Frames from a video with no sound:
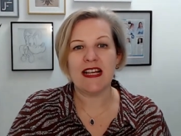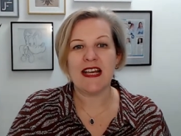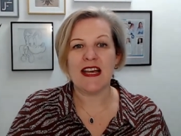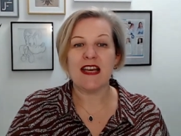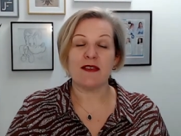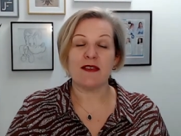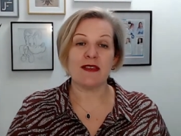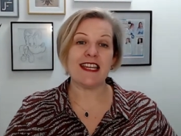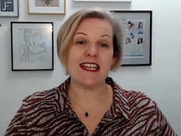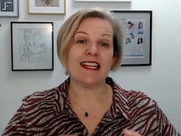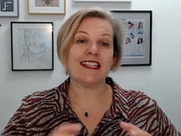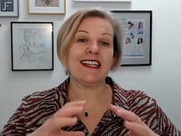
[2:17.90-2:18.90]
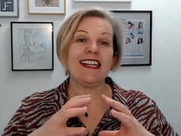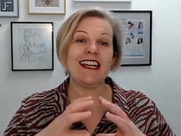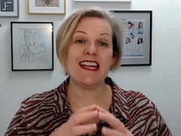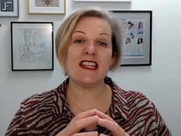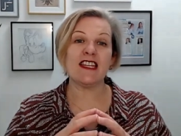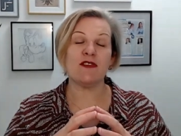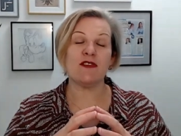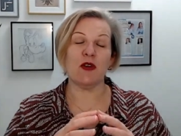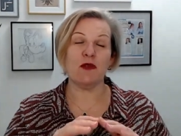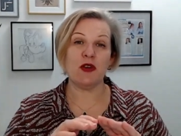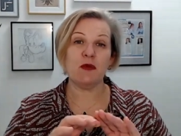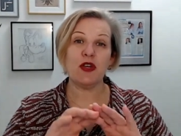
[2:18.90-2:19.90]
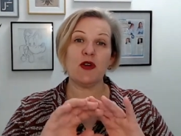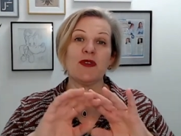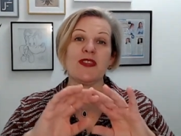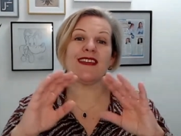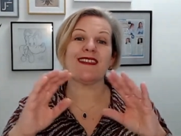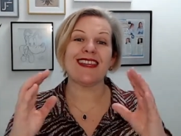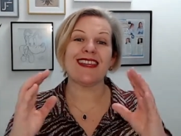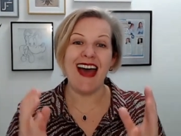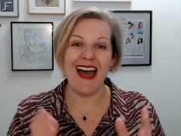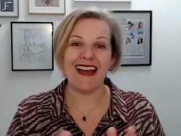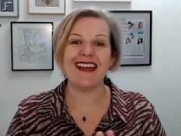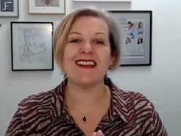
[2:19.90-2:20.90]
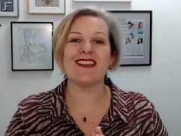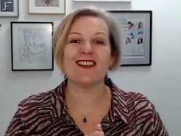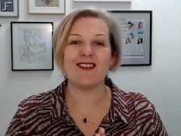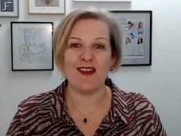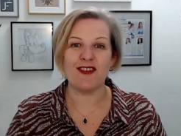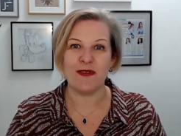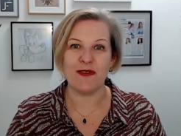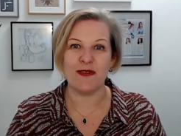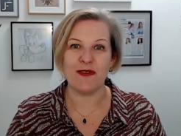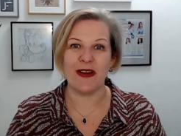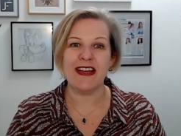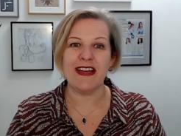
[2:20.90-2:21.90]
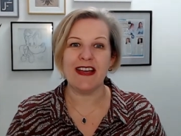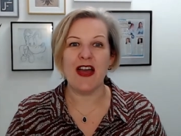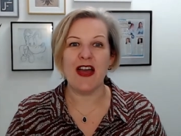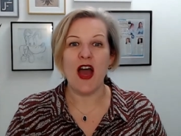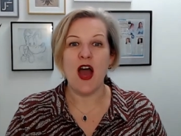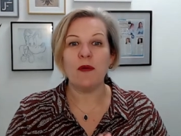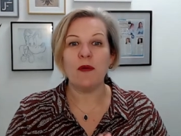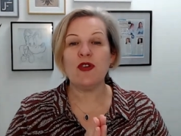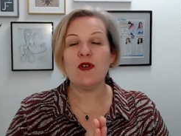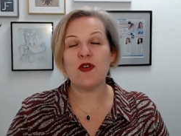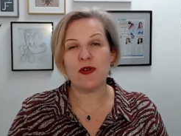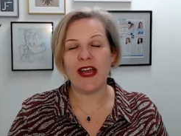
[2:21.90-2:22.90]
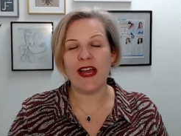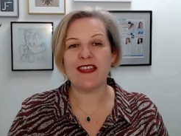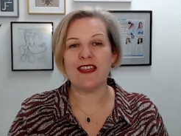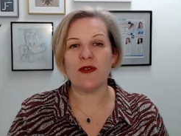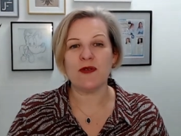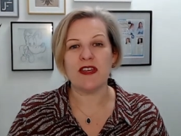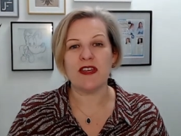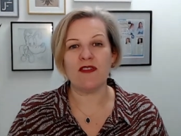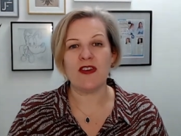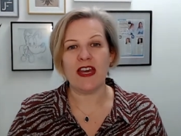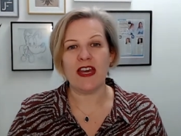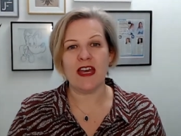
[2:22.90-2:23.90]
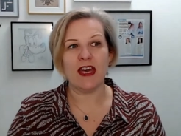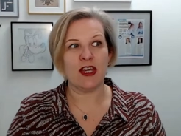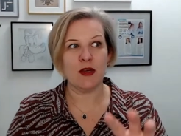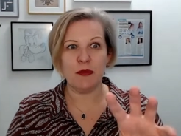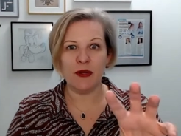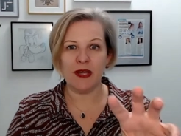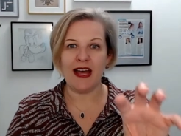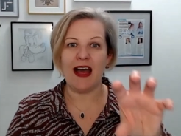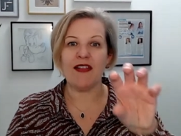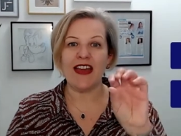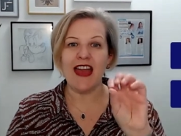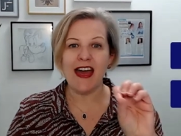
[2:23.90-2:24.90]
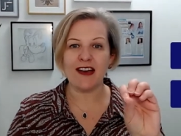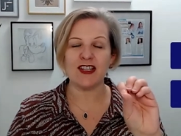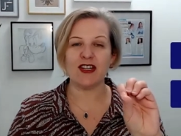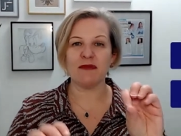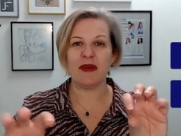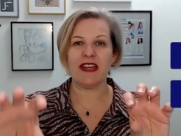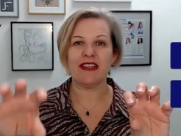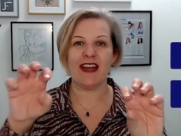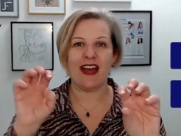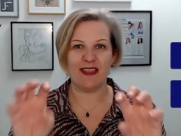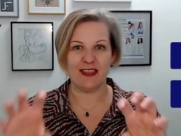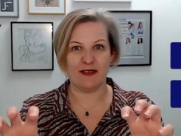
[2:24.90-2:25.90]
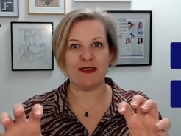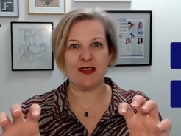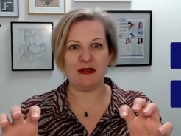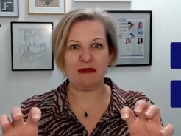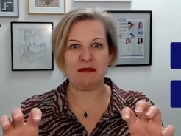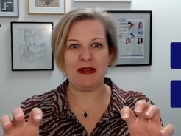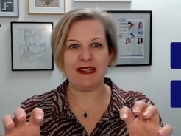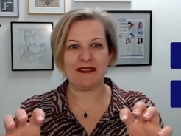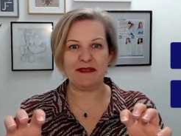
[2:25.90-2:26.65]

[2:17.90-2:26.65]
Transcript: So as I said, in an interview, you will use the entire STAR story. And when you're creating your CV, you pluck out the action bit and the result bit.